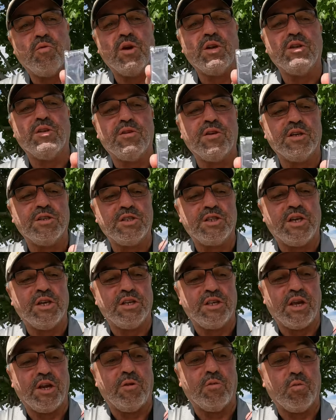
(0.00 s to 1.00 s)
one of the things
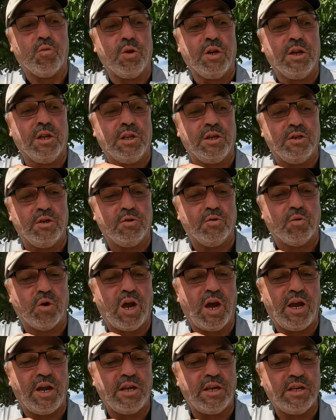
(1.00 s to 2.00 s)
that they really do
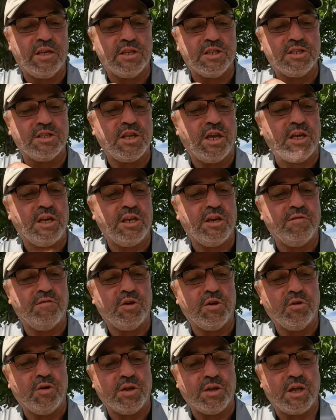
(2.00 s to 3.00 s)
right is they give
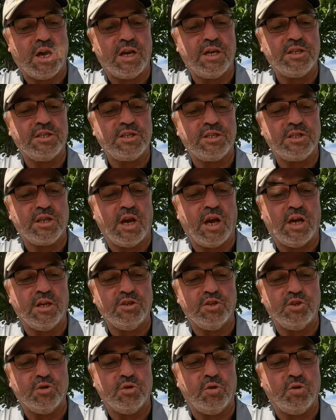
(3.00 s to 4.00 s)
you a nice
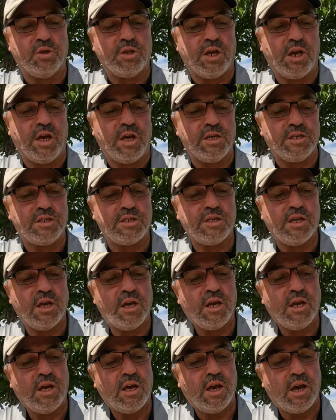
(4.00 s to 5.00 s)
jewel case
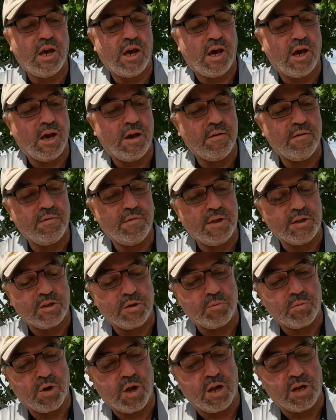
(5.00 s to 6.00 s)
that
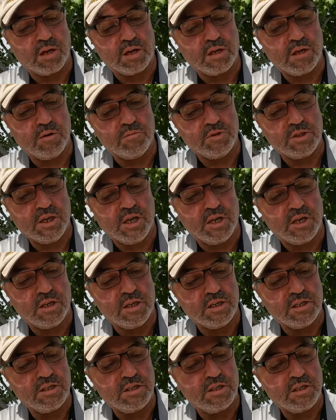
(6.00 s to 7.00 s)
the product comes in,
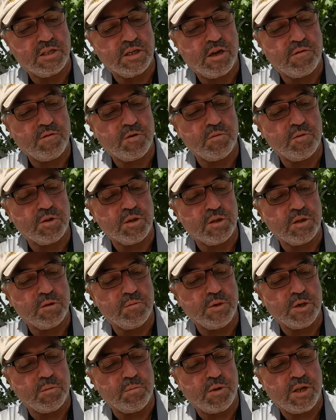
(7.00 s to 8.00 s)
and it's covered with a little
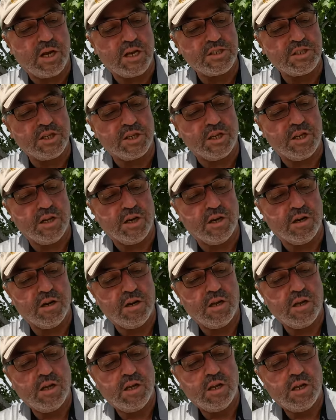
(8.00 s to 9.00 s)
bit of plastic here.
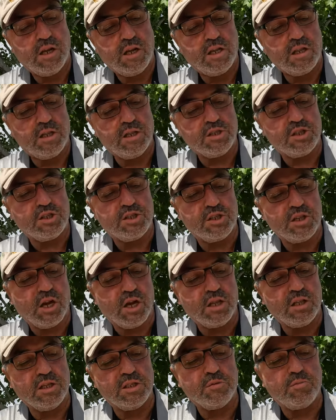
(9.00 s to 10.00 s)
Let's
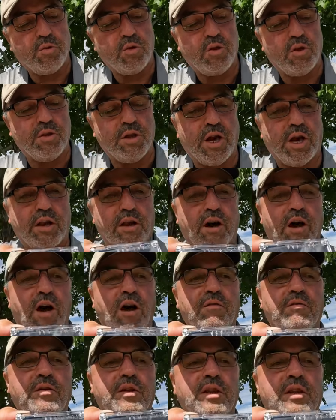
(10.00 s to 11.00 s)
pull that
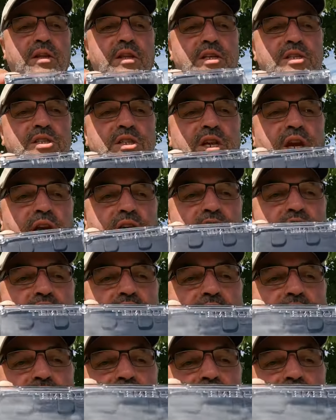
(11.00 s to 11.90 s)
off, and in this case you